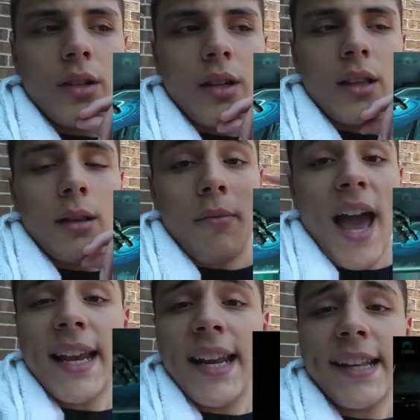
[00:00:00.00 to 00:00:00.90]
Trying to think.
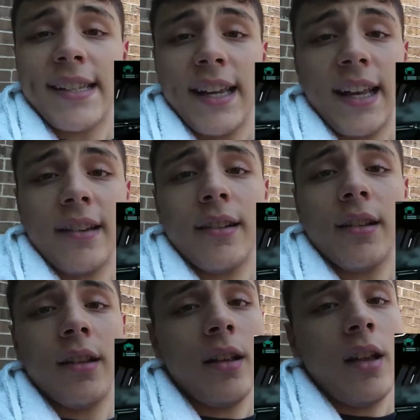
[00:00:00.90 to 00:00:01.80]
Madden 18.
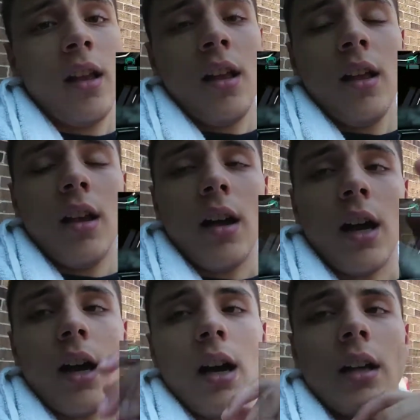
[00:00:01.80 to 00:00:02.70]

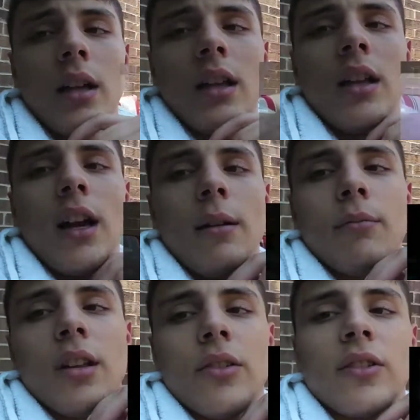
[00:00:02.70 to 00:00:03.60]

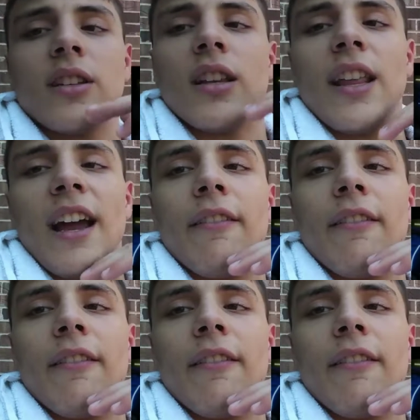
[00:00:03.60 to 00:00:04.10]
I'm interested in